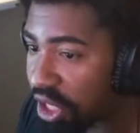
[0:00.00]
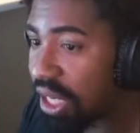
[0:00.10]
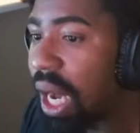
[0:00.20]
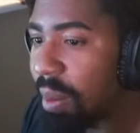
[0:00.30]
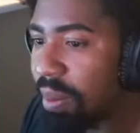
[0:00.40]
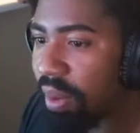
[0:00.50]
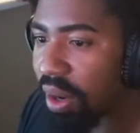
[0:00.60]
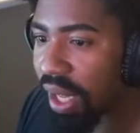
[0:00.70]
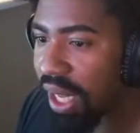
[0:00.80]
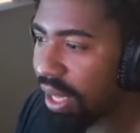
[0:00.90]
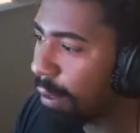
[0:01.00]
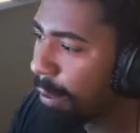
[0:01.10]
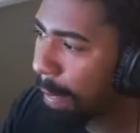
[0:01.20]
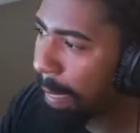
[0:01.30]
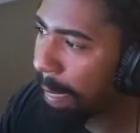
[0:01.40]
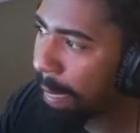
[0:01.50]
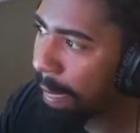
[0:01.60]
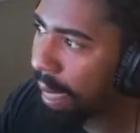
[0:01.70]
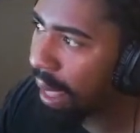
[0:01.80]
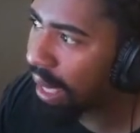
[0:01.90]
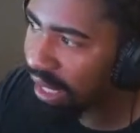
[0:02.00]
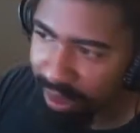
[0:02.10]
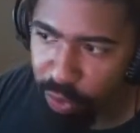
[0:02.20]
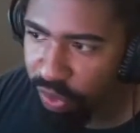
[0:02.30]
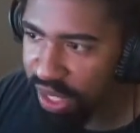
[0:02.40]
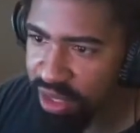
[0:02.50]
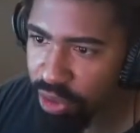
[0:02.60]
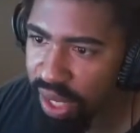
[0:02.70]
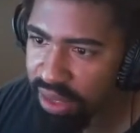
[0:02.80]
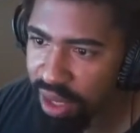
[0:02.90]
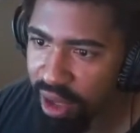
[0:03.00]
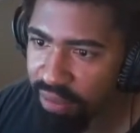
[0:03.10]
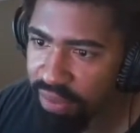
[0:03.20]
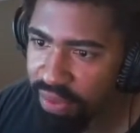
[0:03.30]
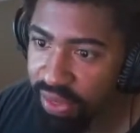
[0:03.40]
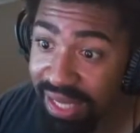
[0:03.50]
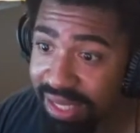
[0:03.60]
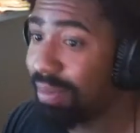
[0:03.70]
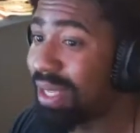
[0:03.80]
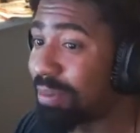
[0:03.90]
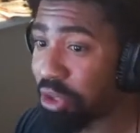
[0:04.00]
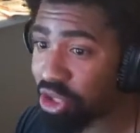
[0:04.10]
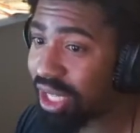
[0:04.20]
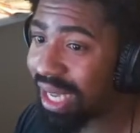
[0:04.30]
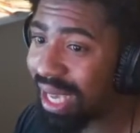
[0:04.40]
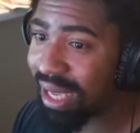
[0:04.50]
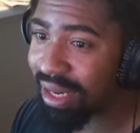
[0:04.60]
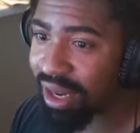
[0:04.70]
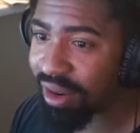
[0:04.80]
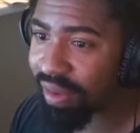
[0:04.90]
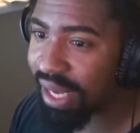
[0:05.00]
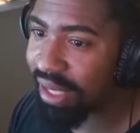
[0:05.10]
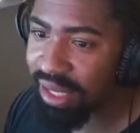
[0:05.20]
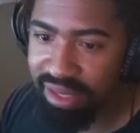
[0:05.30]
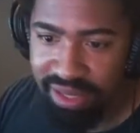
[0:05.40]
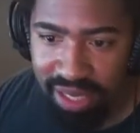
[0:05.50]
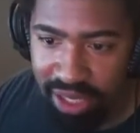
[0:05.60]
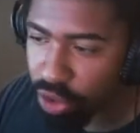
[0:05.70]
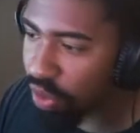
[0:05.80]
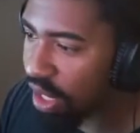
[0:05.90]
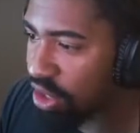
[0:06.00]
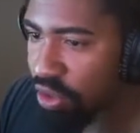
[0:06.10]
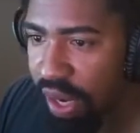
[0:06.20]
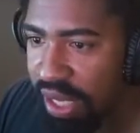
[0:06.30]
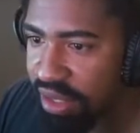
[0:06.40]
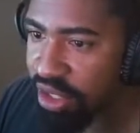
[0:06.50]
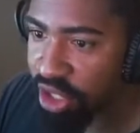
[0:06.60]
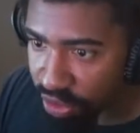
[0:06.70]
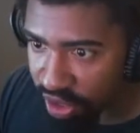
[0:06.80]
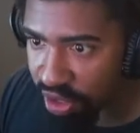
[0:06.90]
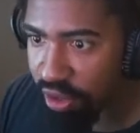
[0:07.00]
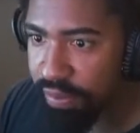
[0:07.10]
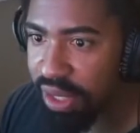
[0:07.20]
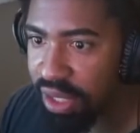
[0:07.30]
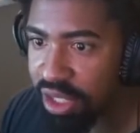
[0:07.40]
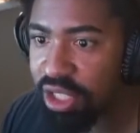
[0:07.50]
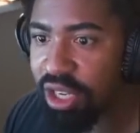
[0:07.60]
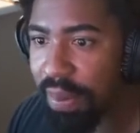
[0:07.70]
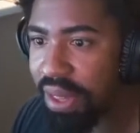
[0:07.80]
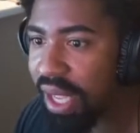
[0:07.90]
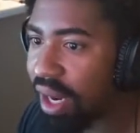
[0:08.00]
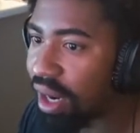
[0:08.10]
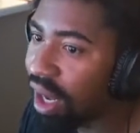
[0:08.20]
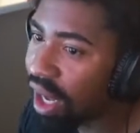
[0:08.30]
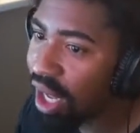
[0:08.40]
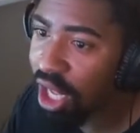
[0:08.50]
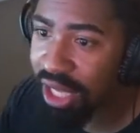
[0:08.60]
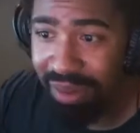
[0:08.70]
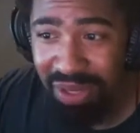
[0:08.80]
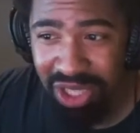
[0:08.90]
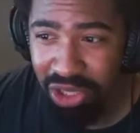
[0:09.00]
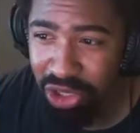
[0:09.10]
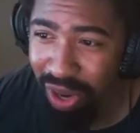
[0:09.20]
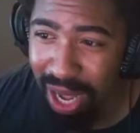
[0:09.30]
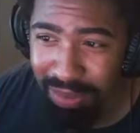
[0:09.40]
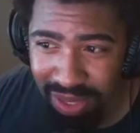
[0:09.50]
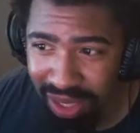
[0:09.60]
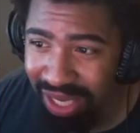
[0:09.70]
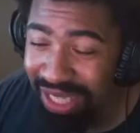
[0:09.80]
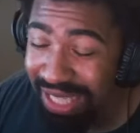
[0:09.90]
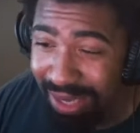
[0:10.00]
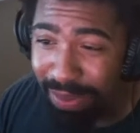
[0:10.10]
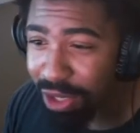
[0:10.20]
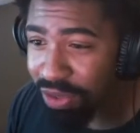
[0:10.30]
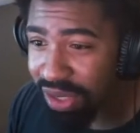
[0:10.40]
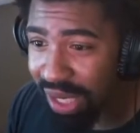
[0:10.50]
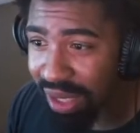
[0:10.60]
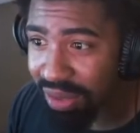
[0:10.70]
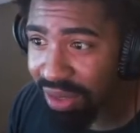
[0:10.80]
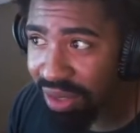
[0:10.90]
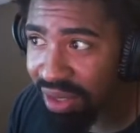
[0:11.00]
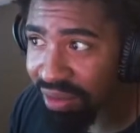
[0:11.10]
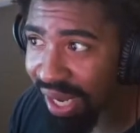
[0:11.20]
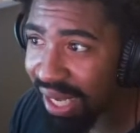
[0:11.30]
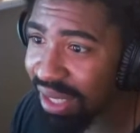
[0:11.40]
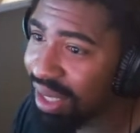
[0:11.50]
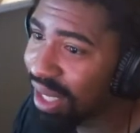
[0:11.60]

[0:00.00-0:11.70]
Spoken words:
dub, okay? Gibby gets the res off. That team is pushing in, all right? Let's say New Legend Horizon. She uses her ability. She's up in the air. Gibby shield drops. Gibby goes down, right?